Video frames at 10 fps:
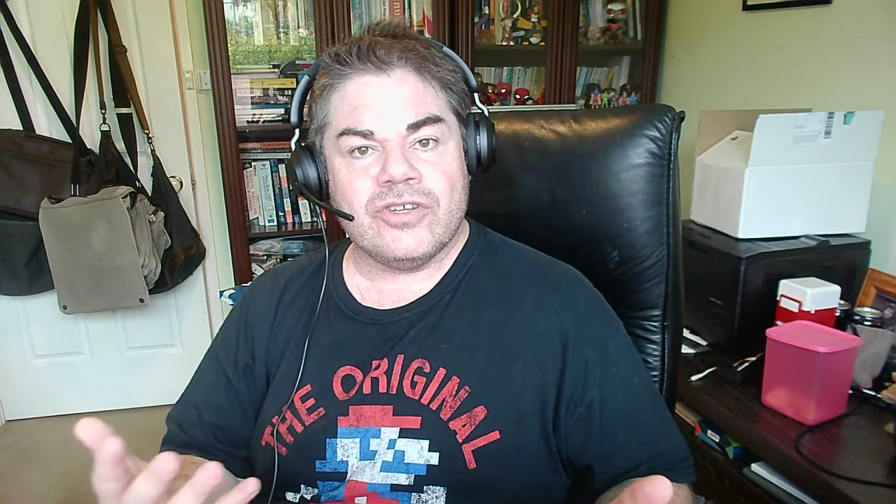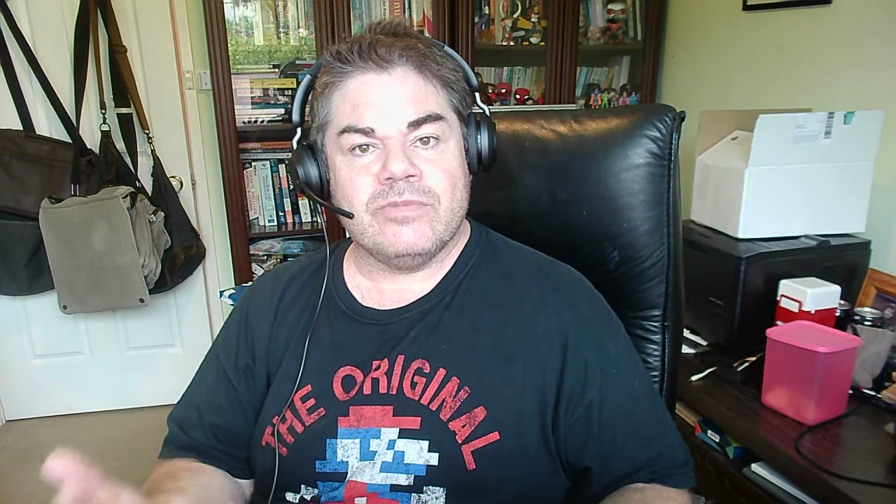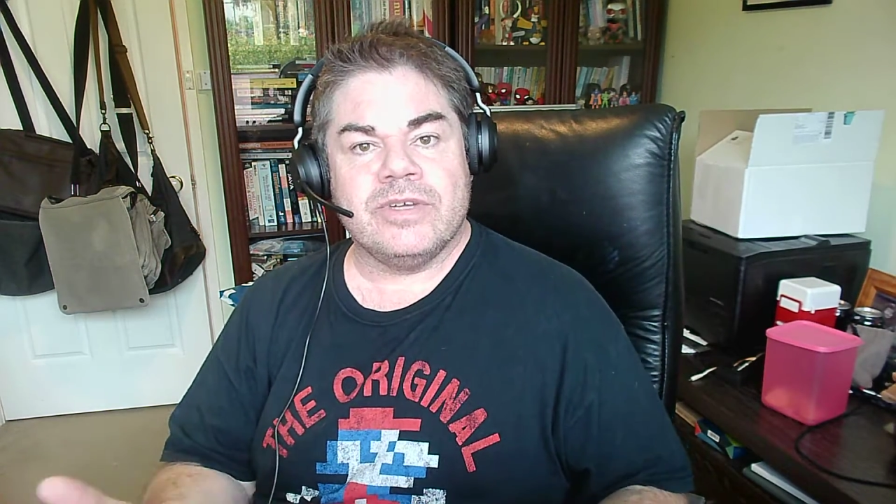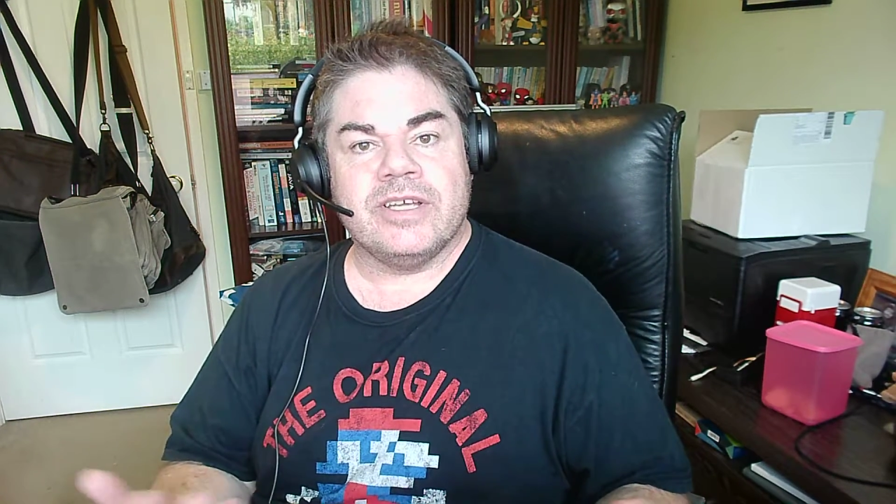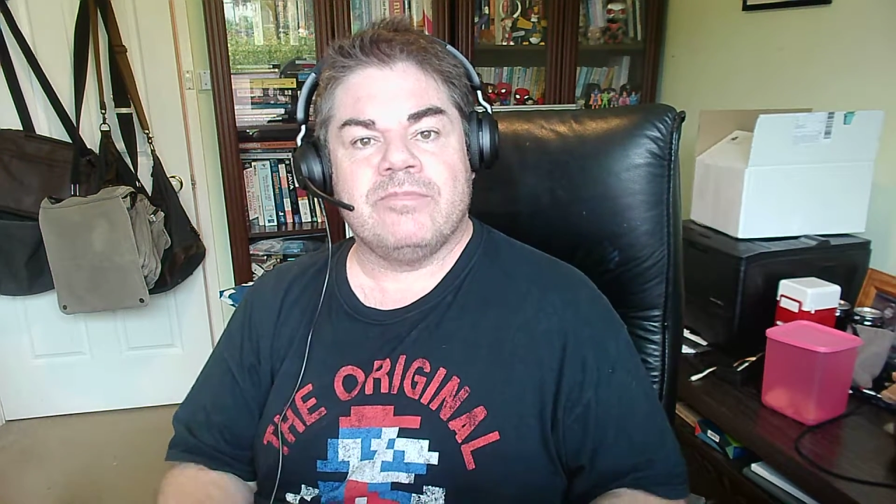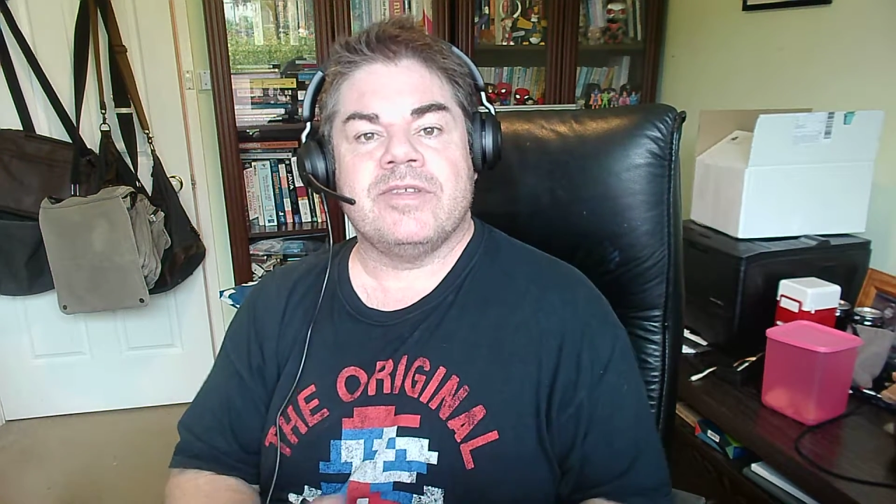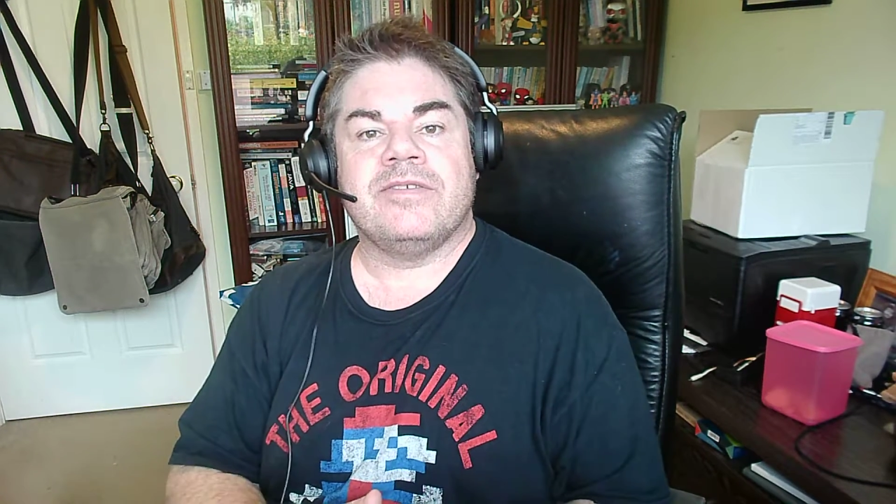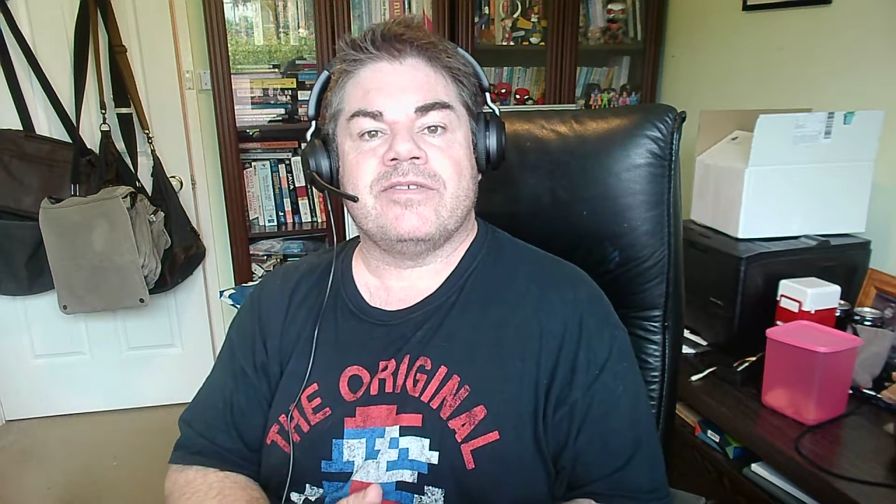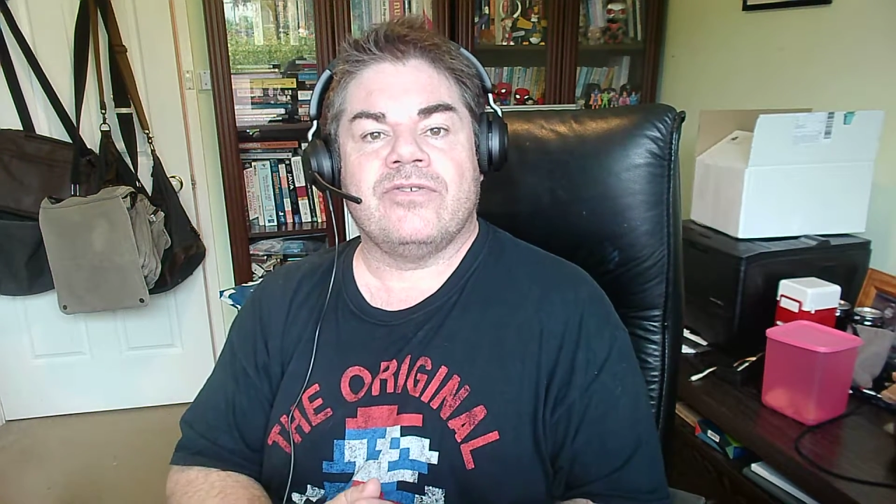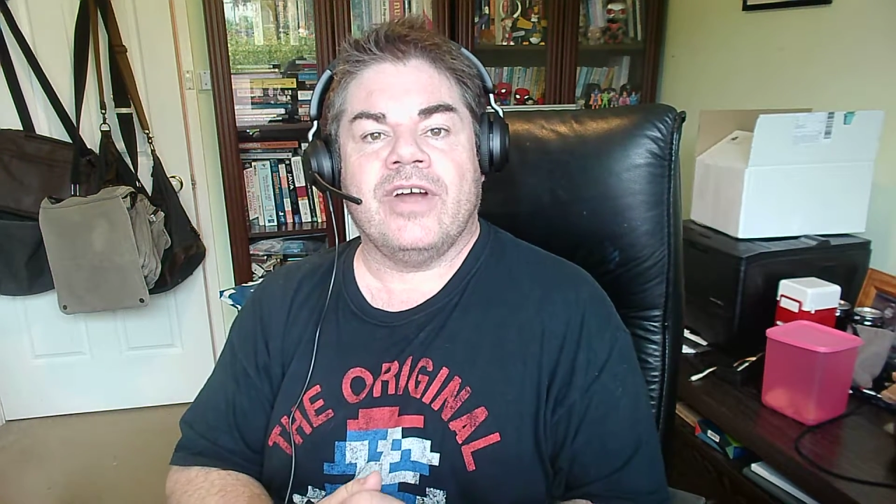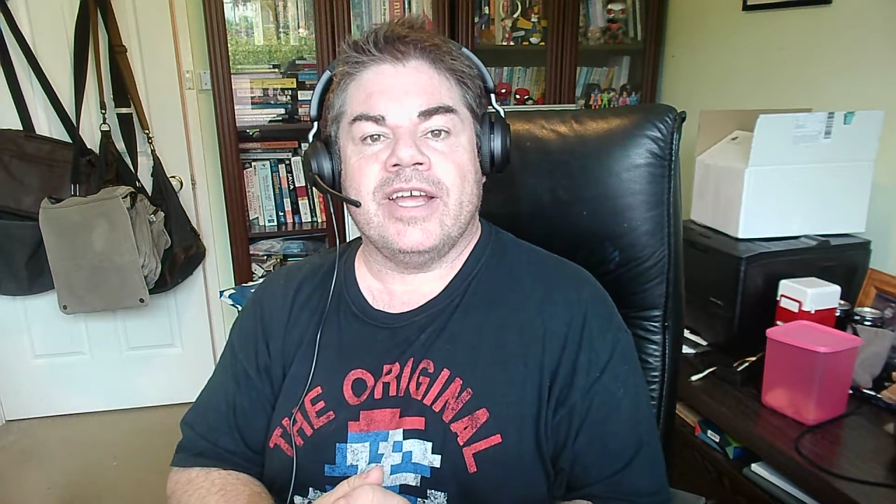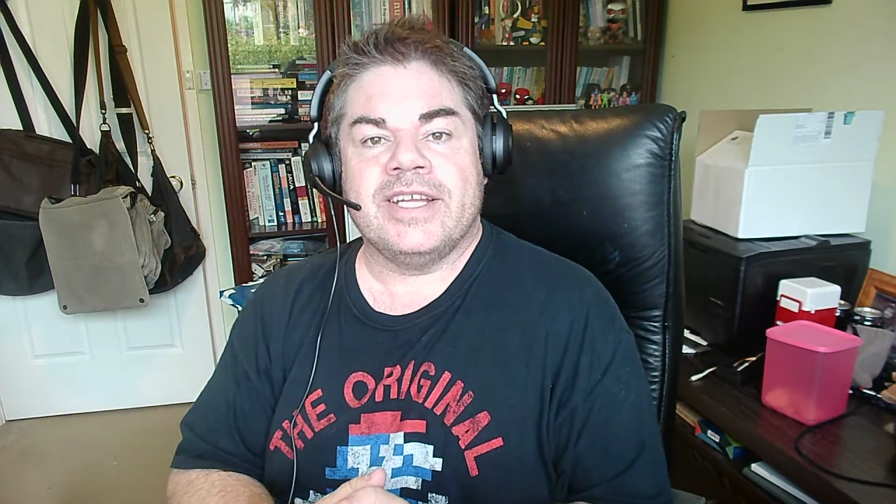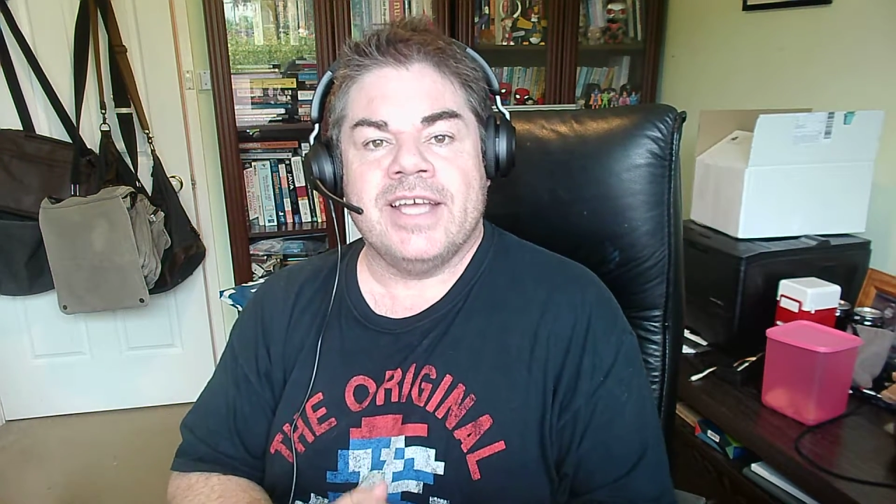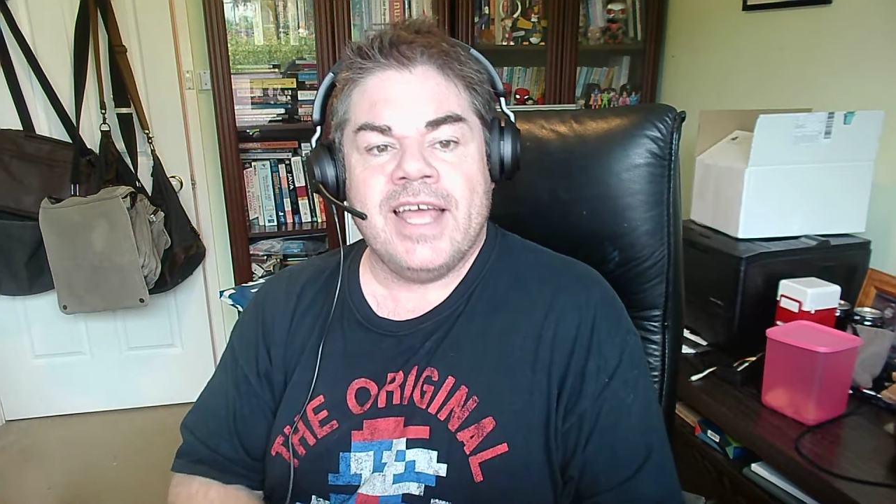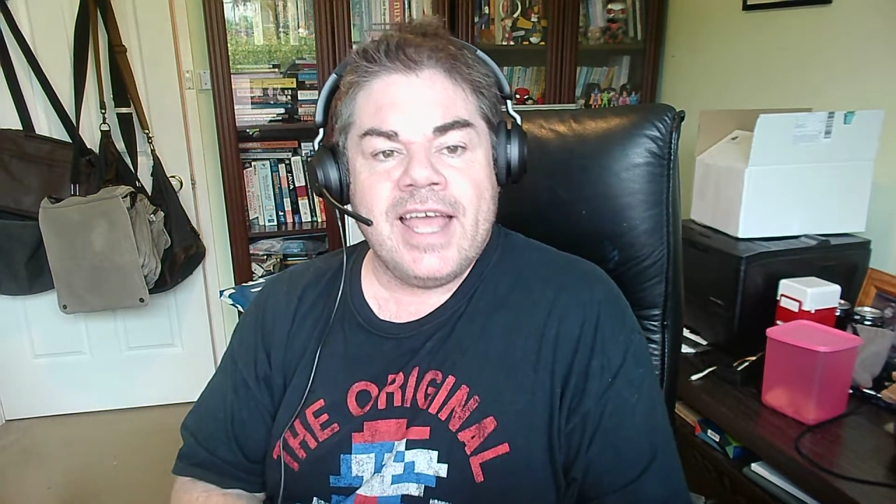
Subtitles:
to be a business grade,